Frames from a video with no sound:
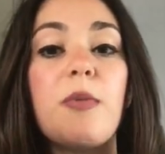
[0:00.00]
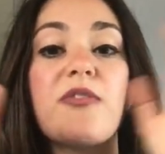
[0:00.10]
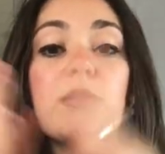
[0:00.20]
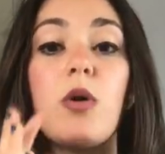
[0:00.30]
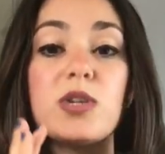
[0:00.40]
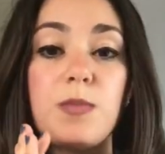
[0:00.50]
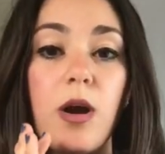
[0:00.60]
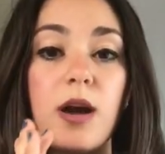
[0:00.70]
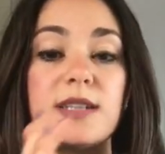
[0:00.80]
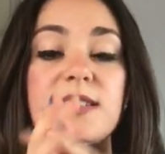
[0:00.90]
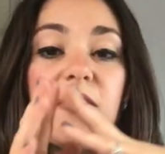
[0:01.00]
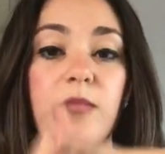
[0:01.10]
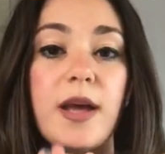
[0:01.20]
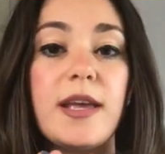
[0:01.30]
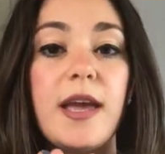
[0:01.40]
But for the most part, a
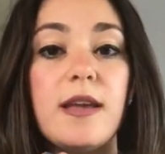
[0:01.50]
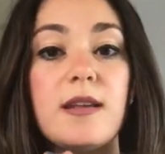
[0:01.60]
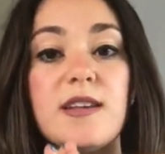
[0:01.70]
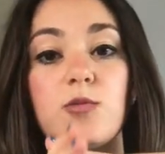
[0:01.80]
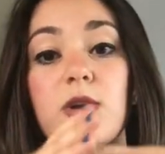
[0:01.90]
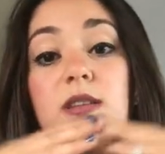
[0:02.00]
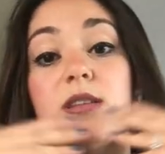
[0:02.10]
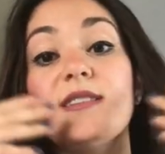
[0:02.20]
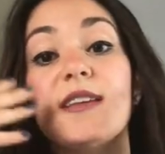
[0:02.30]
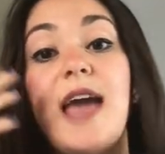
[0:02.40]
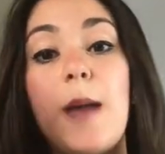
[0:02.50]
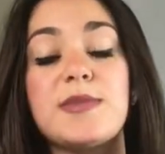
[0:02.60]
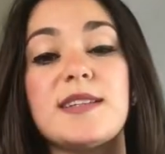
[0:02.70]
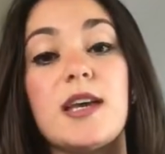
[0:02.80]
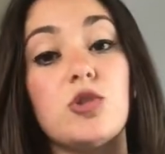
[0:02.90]
7x8 is a cap
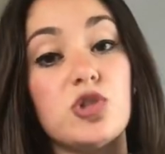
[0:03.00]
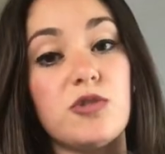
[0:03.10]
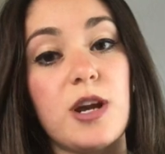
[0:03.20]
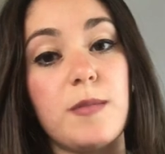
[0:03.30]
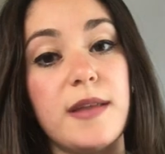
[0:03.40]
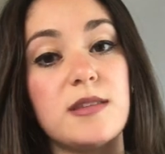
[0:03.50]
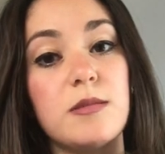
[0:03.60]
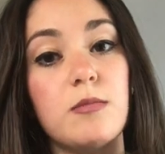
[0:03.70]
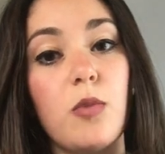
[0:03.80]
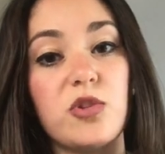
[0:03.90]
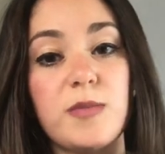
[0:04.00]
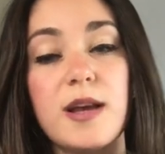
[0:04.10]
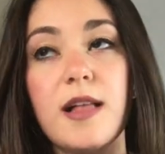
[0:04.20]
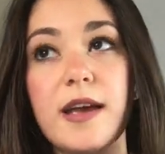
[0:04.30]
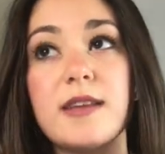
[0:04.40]
size I usually recommend to most of my
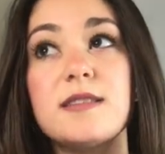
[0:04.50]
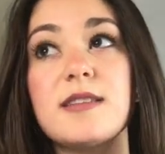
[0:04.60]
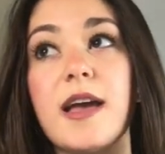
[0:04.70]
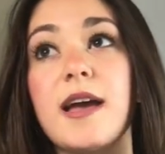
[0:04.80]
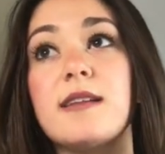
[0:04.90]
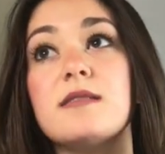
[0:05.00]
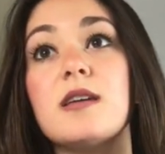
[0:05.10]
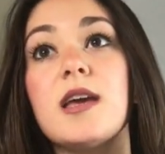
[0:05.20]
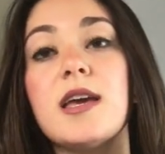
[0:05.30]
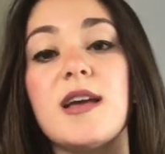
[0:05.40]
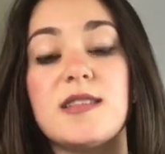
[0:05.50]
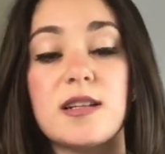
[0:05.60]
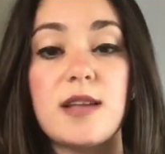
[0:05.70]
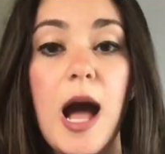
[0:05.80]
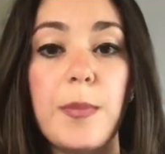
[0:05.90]
clients, and it's a
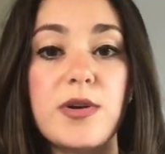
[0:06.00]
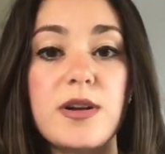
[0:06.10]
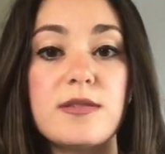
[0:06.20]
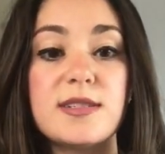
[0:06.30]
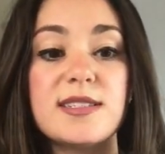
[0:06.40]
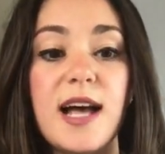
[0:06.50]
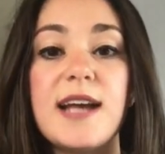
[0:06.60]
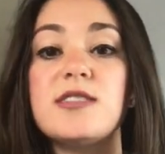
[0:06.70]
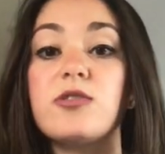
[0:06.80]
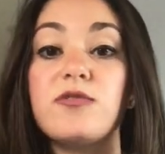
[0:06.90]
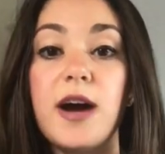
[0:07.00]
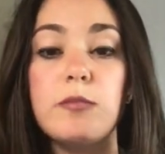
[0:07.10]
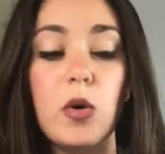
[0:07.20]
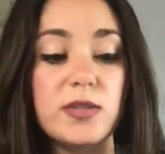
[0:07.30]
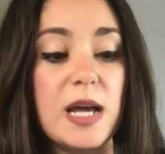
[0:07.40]
topper size you'll
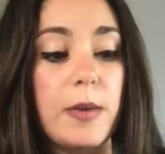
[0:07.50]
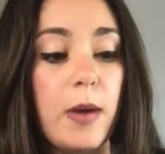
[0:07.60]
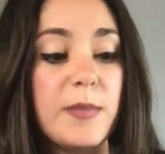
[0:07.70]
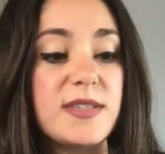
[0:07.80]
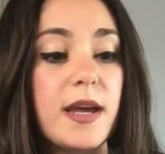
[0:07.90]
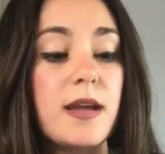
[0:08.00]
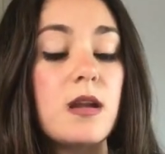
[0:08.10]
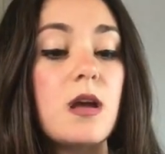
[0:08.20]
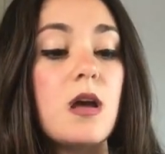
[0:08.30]
find most on my website.